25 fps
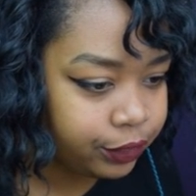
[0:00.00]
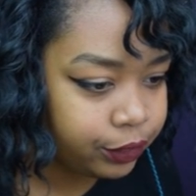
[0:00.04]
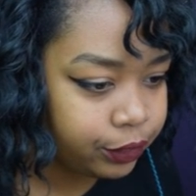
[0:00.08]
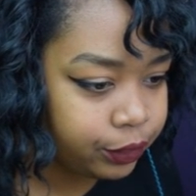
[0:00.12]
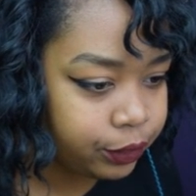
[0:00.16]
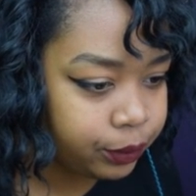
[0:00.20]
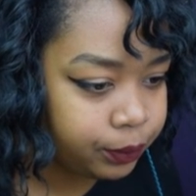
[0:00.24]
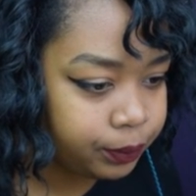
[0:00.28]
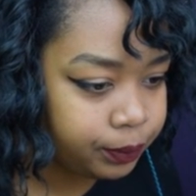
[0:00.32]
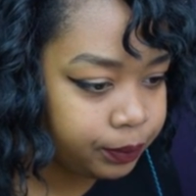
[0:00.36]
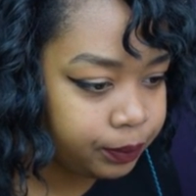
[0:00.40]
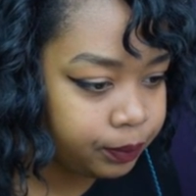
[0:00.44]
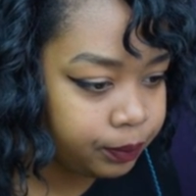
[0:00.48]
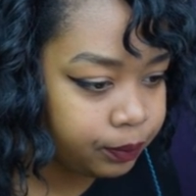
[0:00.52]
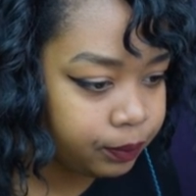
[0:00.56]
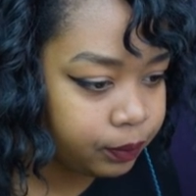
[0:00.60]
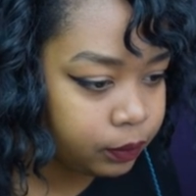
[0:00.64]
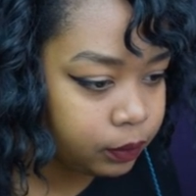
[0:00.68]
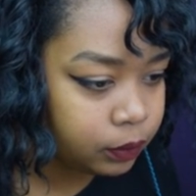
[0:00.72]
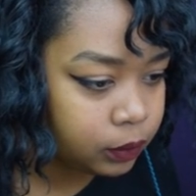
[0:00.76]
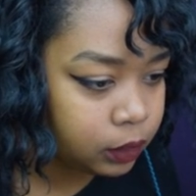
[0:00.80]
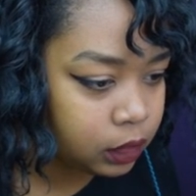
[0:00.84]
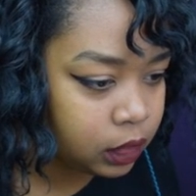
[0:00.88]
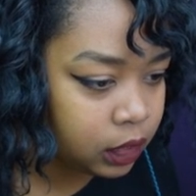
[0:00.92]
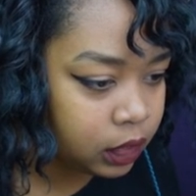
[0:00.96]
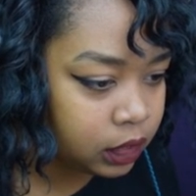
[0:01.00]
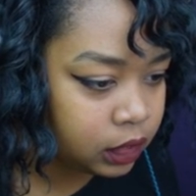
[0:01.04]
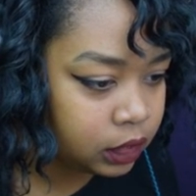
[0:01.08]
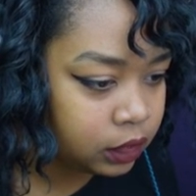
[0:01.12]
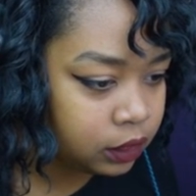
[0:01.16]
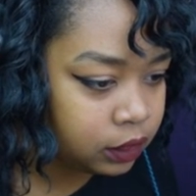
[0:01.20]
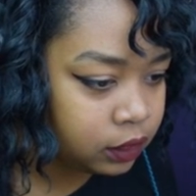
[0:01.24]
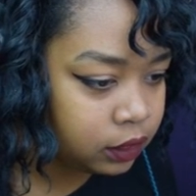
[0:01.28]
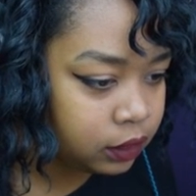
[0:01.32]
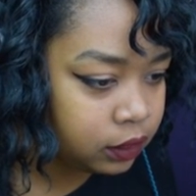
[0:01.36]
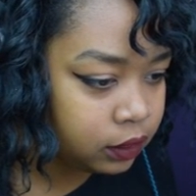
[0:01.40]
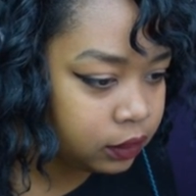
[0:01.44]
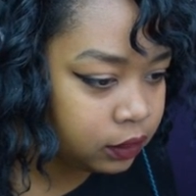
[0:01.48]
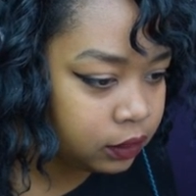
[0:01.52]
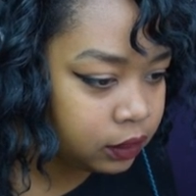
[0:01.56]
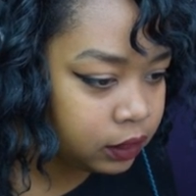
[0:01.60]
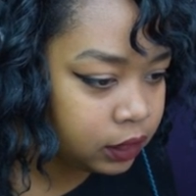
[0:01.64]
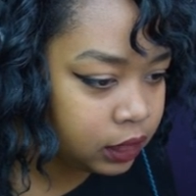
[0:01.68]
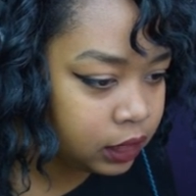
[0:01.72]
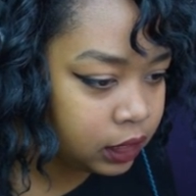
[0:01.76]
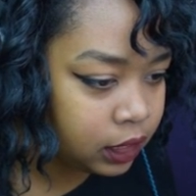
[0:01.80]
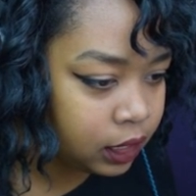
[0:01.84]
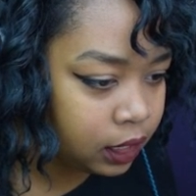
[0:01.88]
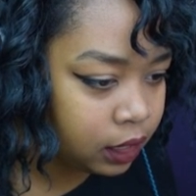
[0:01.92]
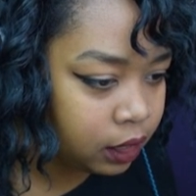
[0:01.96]
So I need to
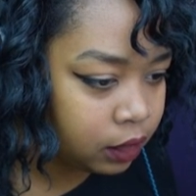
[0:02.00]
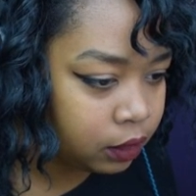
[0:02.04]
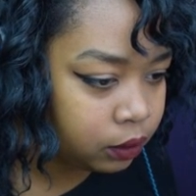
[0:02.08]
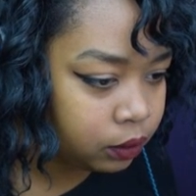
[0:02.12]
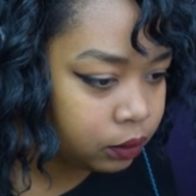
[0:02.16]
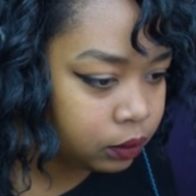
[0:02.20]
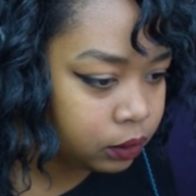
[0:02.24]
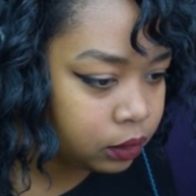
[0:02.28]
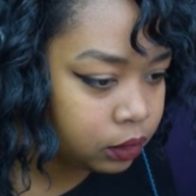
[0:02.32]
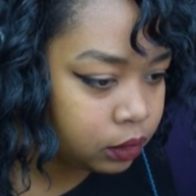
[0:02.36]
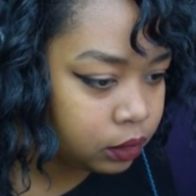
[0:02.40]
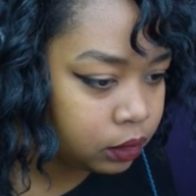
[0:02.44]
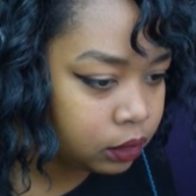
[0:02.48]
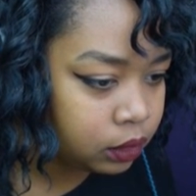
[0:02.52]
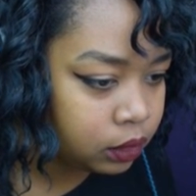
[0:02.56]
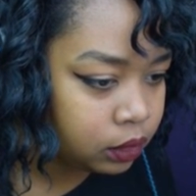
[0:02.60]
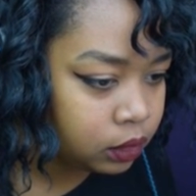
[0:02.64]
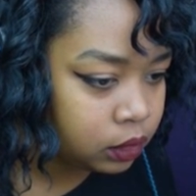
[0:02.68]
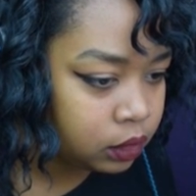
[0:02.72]
dig out